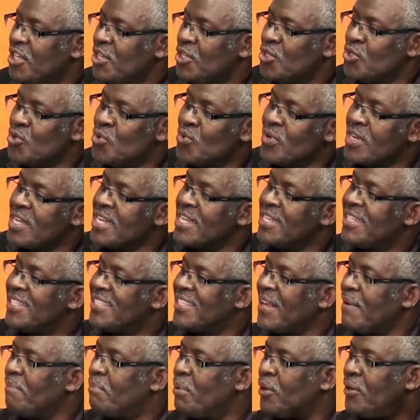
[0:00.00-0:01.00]
You need
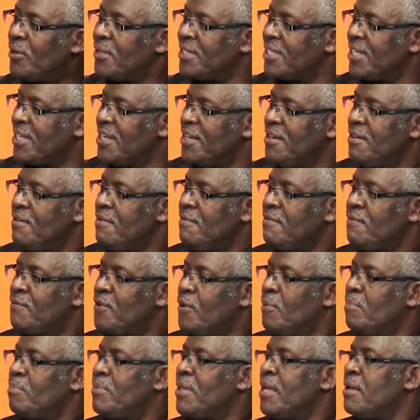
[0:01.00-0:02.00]
support
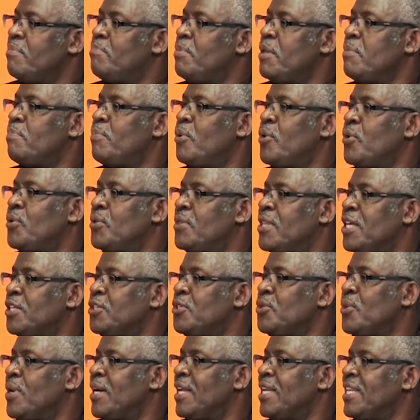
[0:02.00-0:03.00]
from the people that
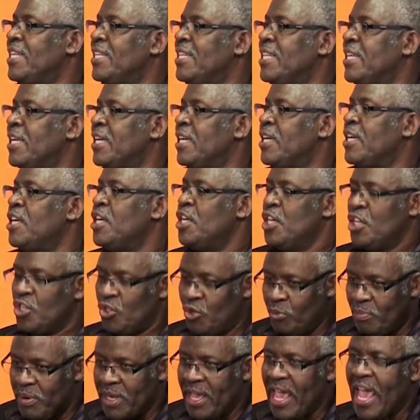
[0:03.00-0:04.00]
you are leading to
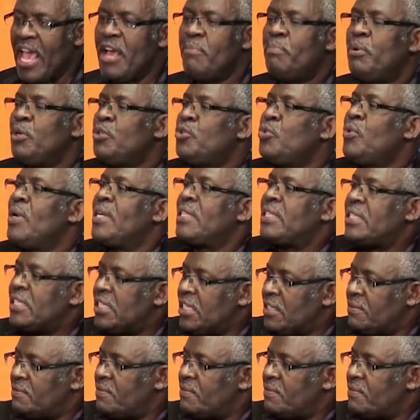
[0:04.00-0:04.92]
be able to achieve.